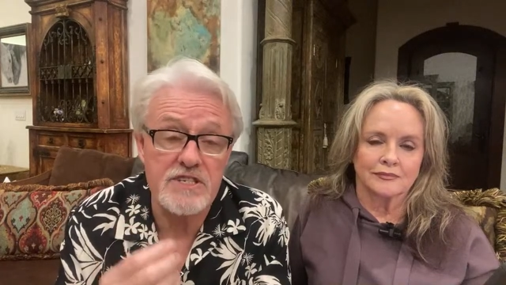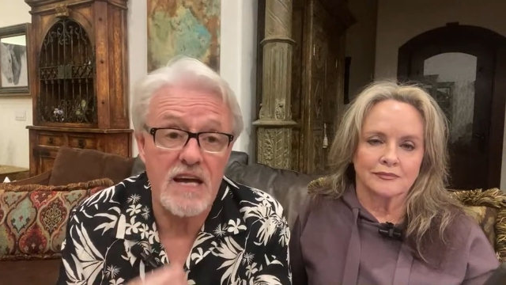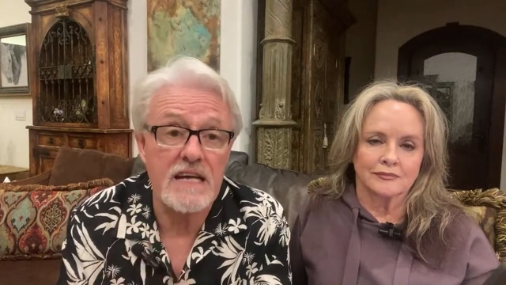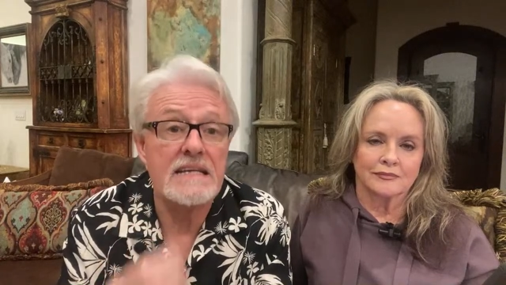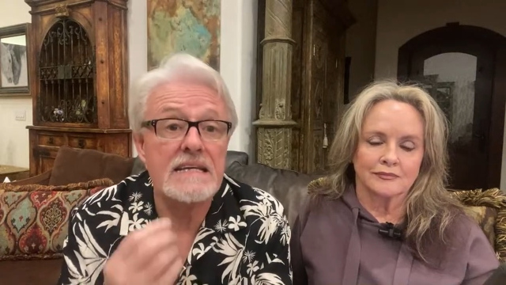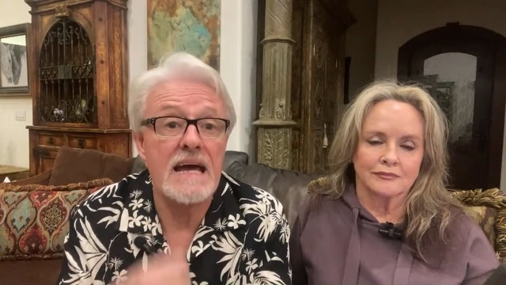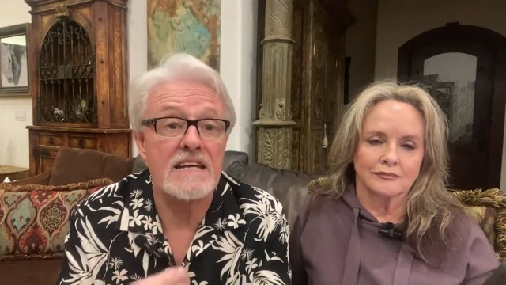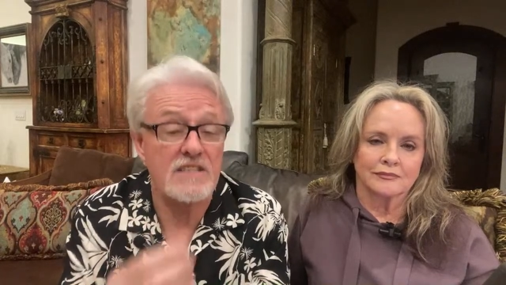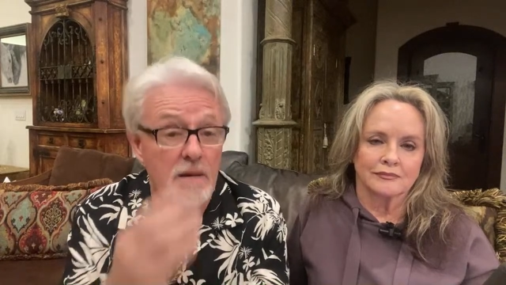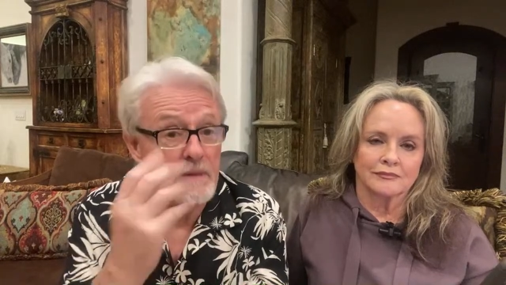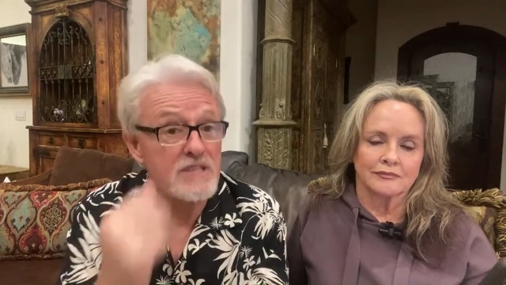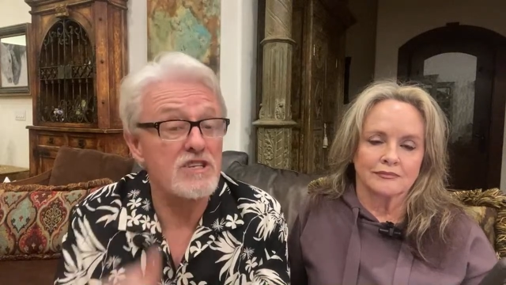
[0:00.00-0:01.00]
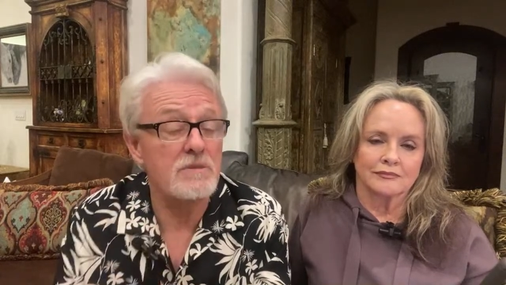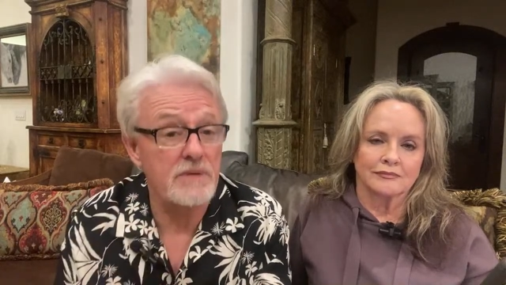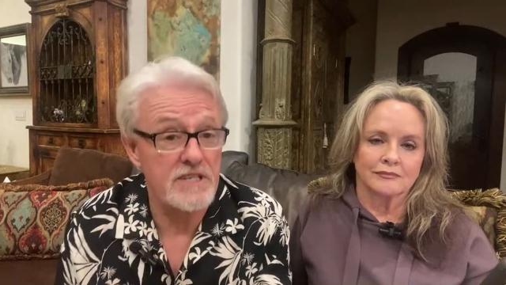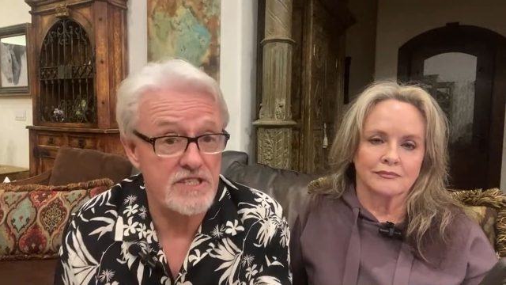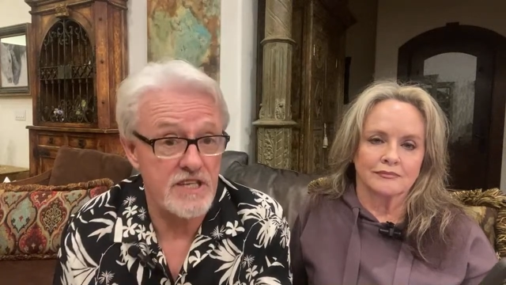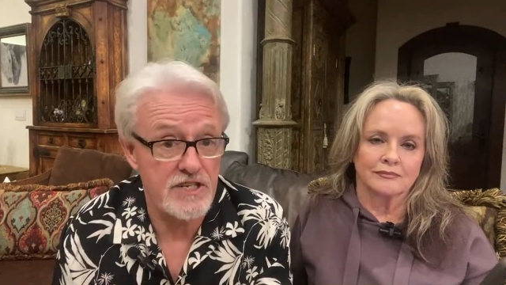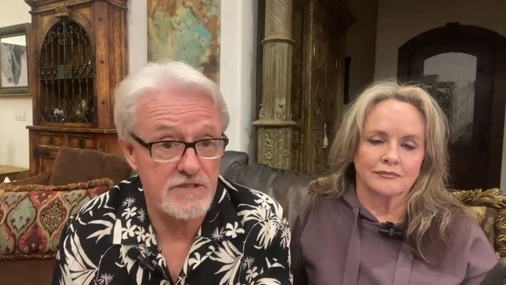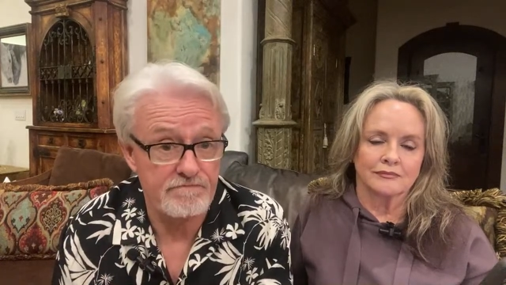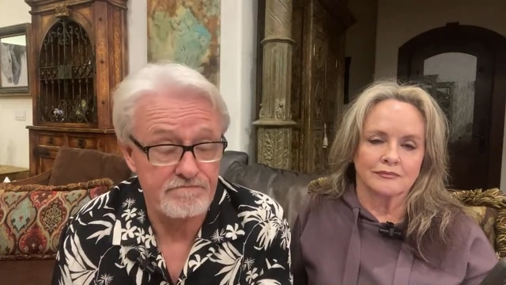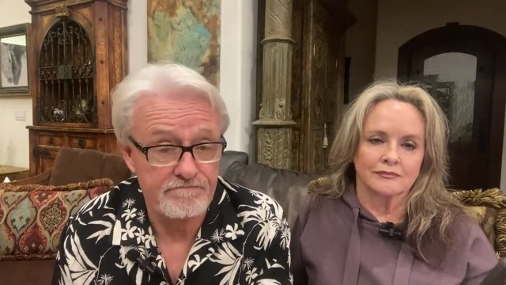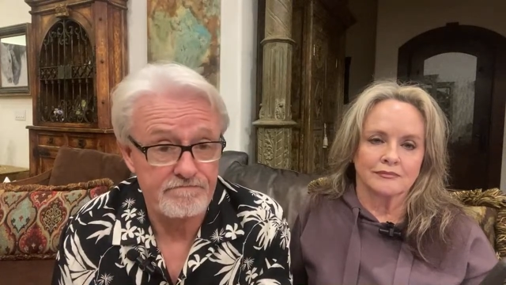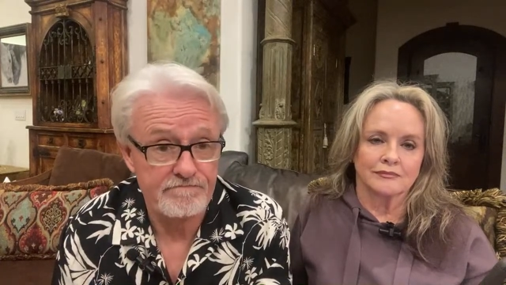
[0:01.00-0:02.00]
Speaker 1: say, "Yes, I'll meet you at the police station.
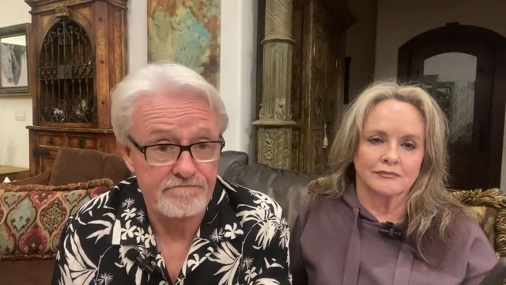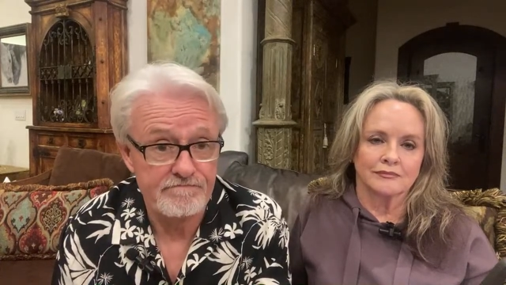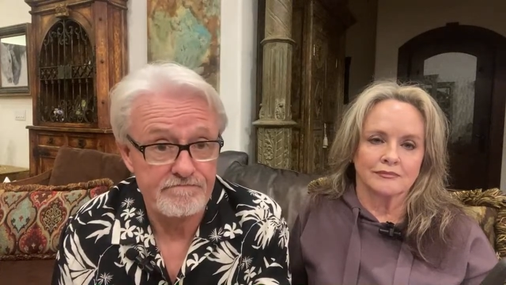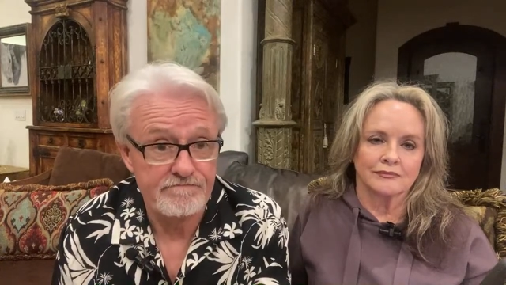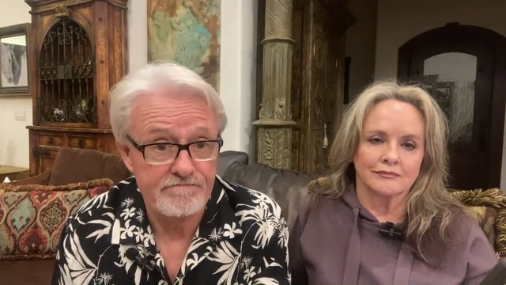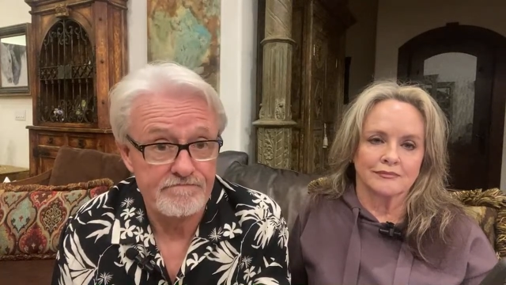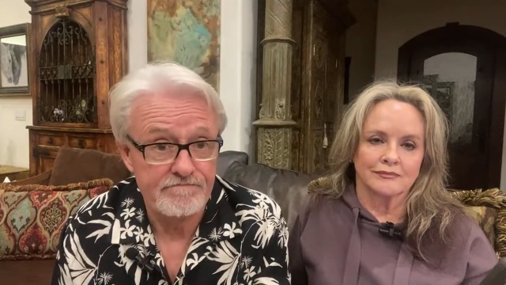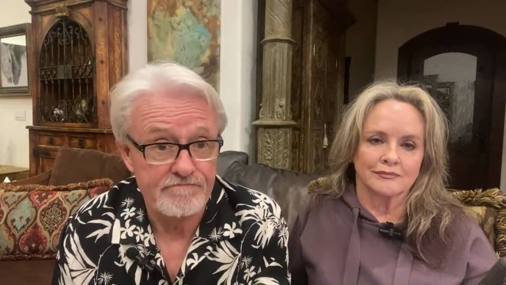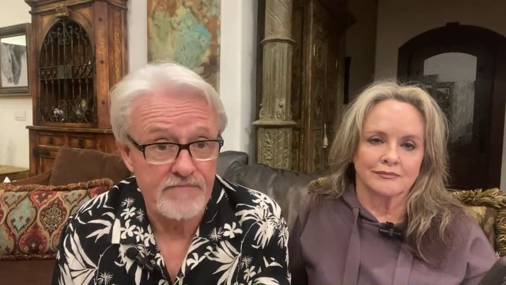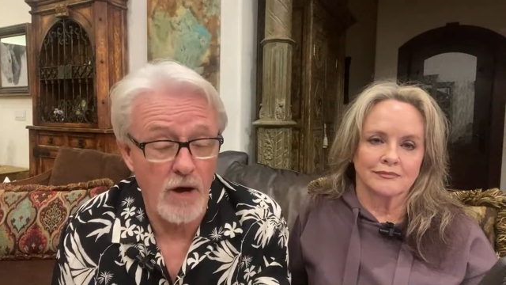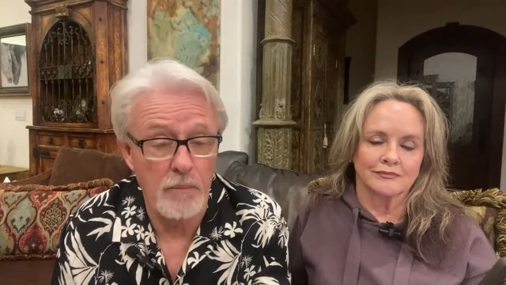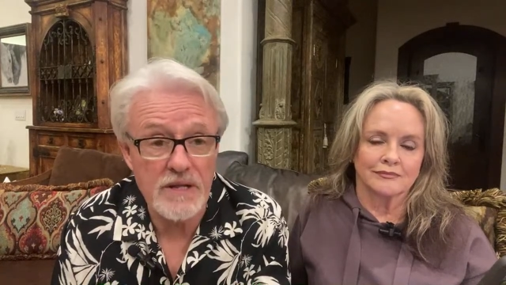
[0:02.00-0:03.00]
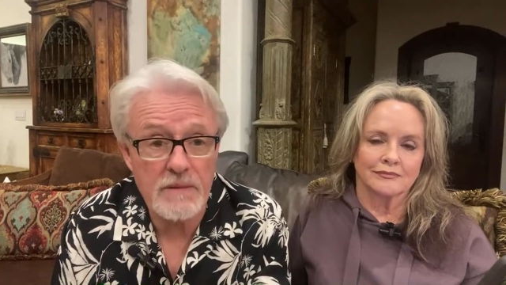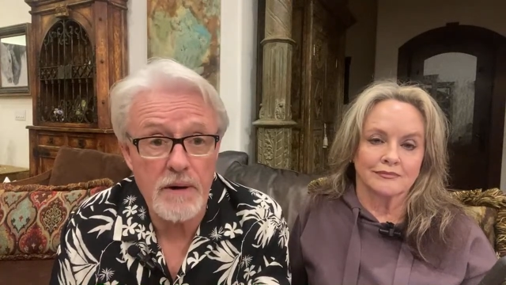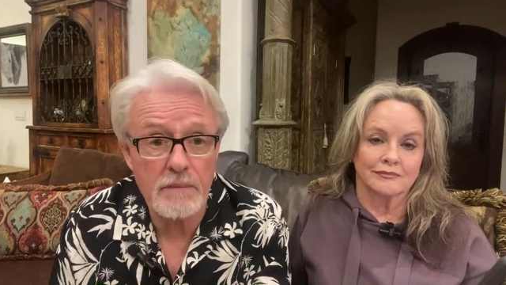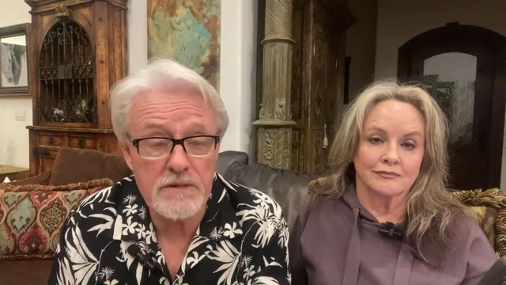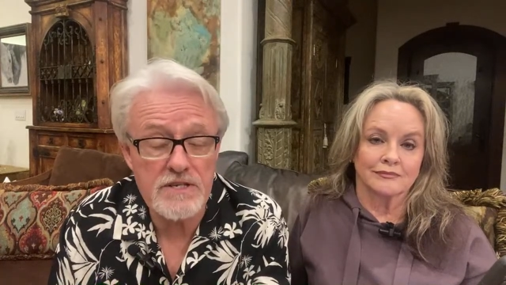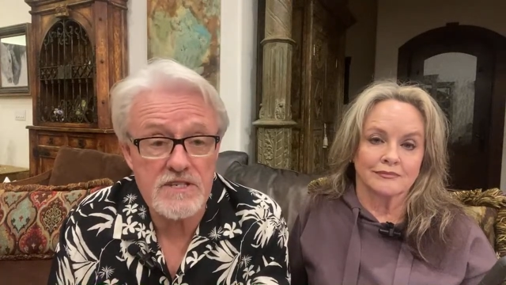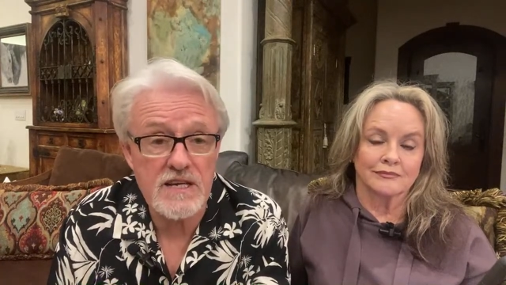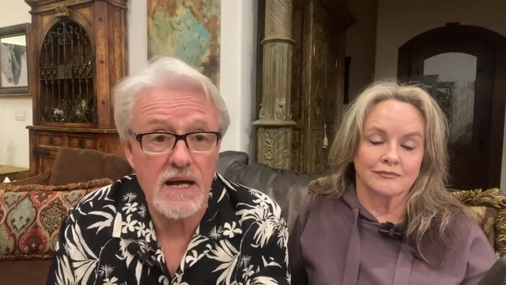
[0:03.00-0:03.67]
I'll bring the puppies.